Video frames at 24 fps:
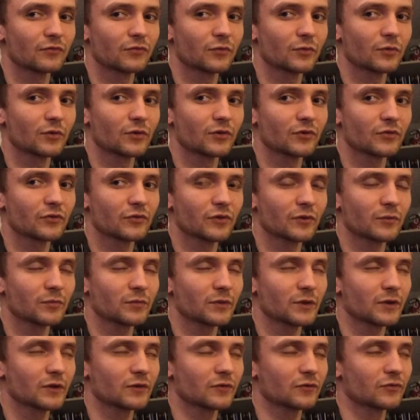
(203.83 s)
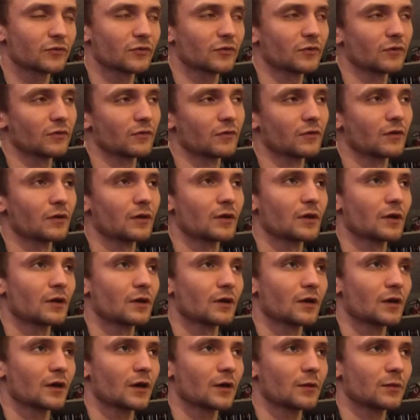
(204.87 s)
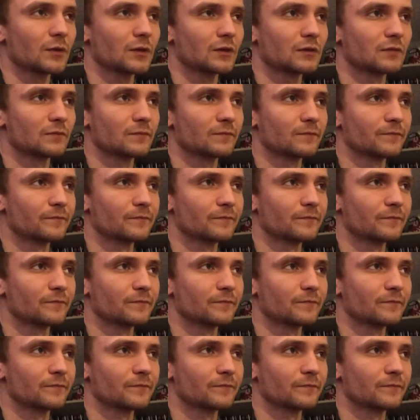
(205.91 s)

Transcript: forest up there. So, I mean,